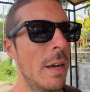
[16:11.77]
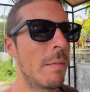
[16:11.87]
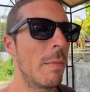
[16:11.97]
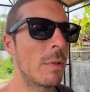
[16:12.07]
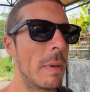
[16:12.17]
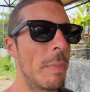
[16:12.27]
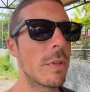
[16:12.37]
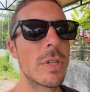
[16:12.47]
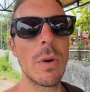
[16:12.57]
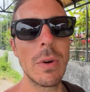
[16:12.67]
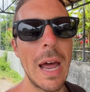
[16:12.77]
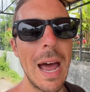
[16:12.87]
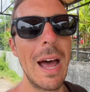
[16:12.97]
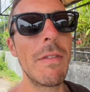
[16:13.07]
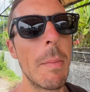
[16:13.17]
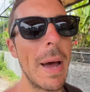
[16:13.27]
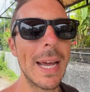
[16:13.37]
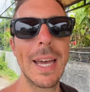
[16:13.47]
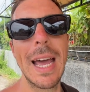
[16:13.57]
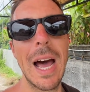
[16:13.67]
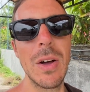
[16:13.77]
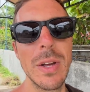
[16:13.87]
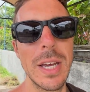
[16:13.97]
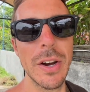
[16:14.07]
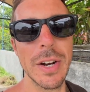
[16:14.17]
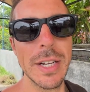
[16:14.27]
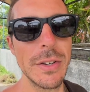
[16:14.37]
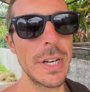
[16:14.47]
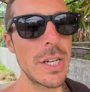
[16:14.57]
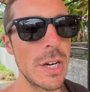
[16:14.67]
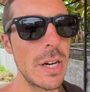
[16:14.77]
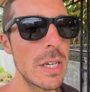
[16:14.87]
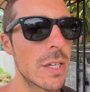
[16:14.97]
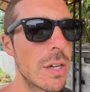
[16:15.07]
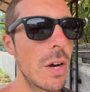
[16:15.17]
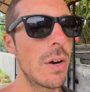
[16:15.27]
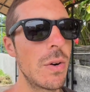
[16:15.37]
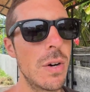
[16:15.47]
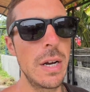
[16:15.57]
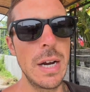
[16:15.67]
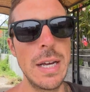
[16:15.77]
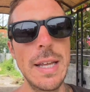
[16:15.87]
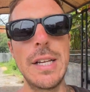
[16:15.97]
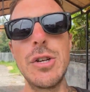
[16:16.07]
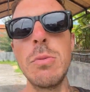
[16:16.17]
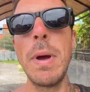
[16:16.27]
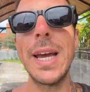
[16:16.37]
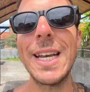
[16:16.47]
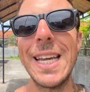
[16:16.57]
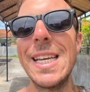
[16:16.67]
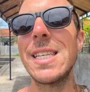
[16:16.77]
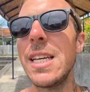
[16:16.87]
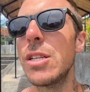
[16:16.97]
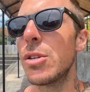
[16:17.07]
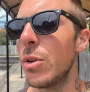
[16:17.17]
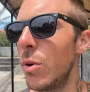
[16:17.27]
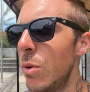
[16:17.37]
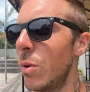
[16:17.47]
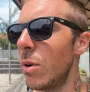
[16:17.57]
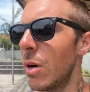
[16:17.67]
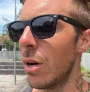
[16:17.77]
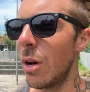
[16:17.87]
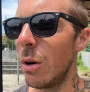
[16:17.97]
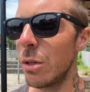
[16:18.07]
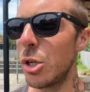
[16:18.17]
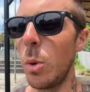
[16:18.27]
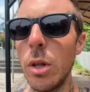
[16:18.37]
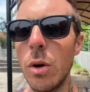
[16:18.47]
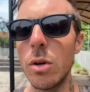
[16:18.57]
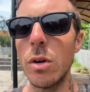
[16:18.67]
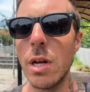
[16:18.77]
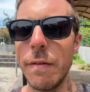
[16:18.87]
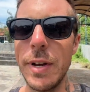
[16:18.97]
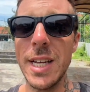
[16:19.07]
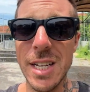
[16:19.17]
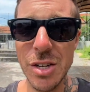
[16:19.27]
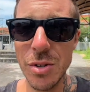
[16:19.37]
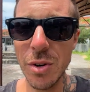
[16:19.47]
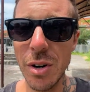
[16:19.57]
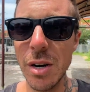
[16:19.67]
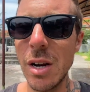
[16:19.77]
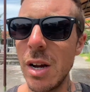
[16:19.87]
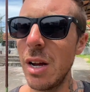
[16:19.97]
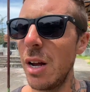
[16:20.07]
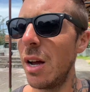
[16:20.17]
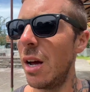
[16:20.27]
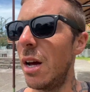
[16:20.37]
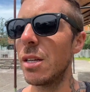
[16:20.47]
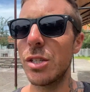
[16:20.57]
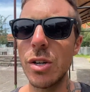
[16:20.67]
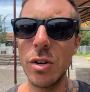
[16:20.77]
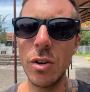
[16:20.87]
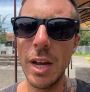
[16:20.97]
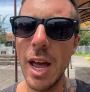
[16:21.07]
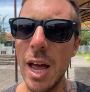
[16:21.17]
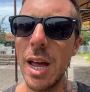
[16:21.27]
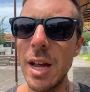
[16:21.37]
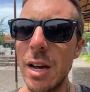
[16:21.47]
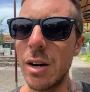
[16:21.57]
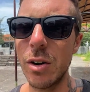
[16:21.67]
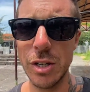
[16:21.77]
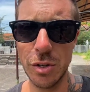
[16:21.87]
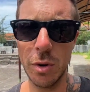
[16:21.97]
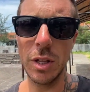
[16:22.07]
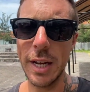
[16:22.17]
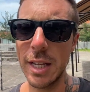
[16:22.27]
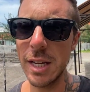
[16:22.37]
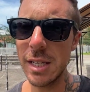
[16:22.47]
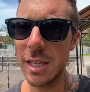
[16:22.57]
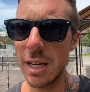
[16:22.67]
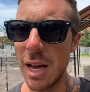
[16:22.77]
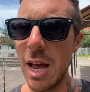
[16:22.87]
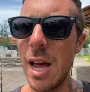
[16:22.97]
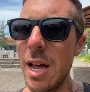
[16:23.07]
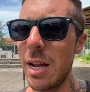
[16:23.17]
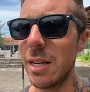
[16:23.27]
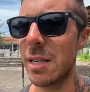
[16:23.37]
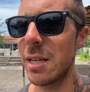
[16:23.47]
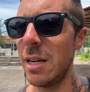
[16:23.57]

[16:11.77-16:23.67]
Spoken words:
most people don't have a bank account here in Indonesia, so they do make it easy to go to a local convenience store, Circle K, or a store like this, and